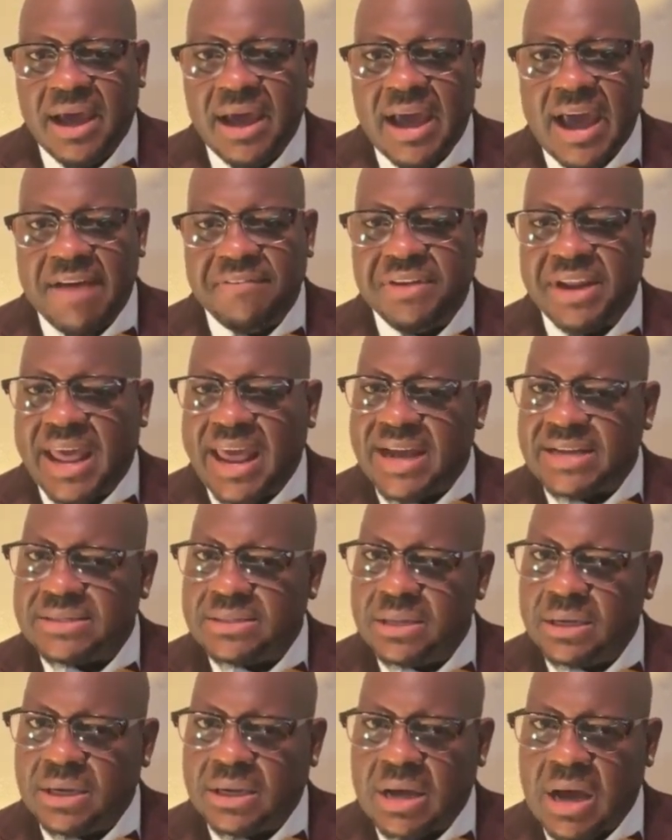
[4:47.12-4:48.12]
Have an
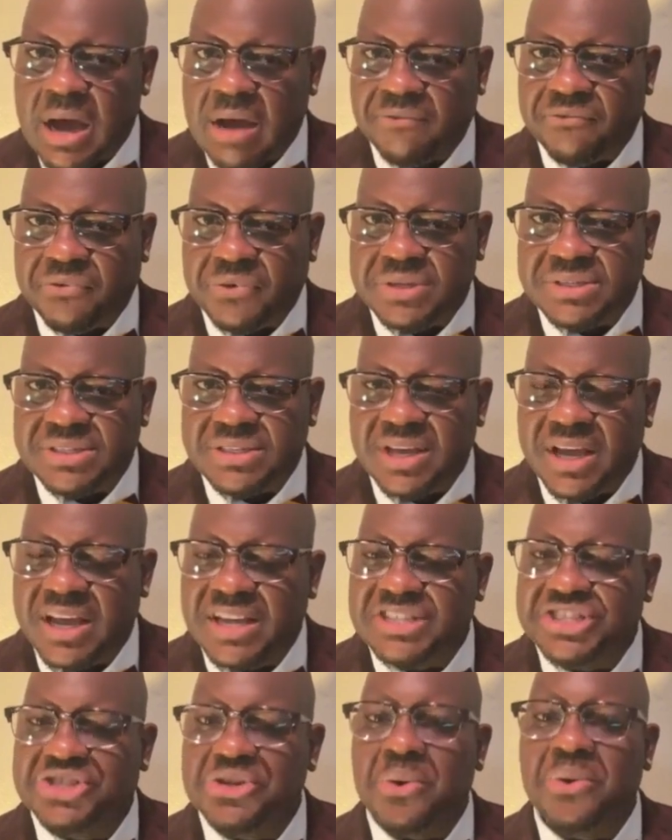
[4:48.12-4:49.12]
excellent conference,
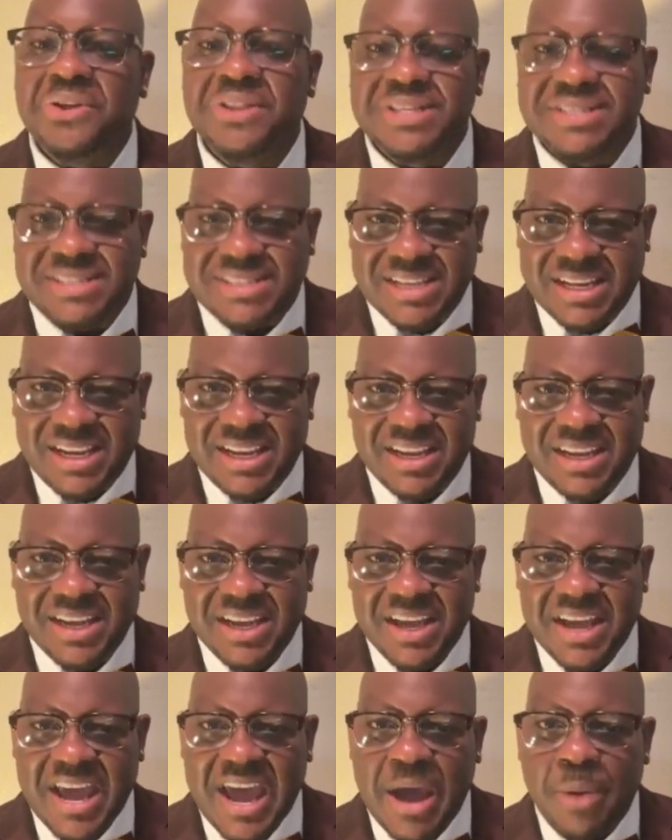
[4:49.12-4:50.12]
enjoy the city,
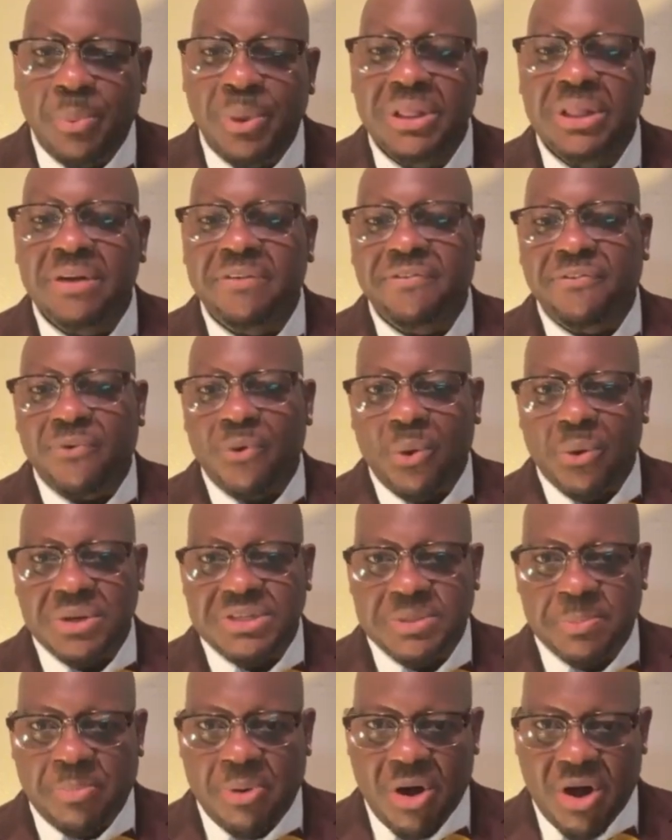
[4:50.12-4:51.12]
and we look forward
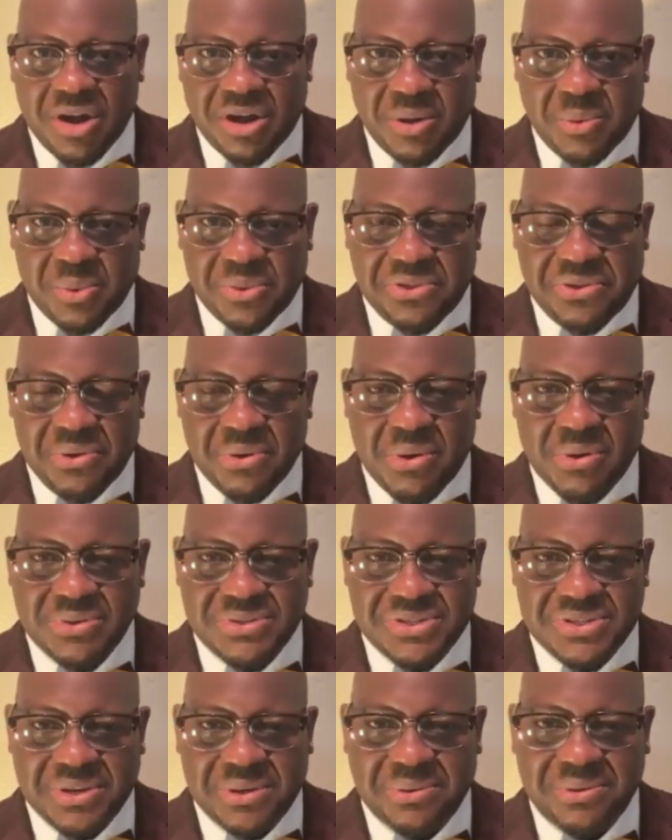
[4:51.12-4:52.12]
to partnering with you all
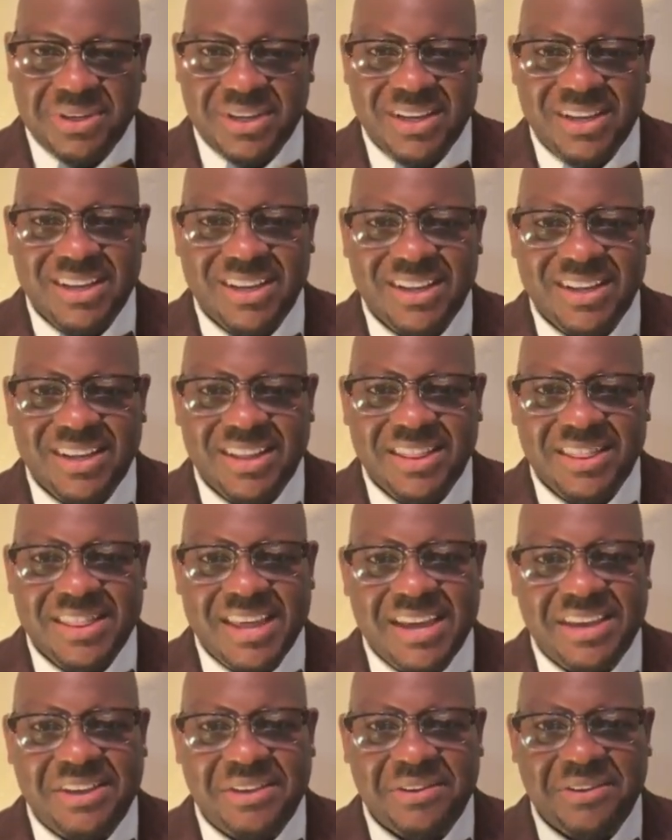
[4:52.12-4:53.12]
soon.
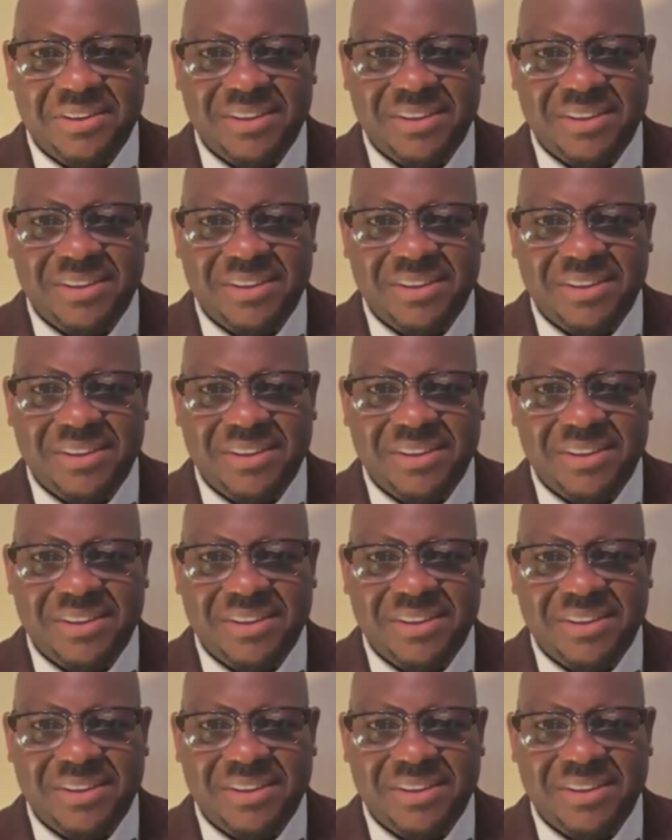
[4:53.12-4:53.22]
Thank you.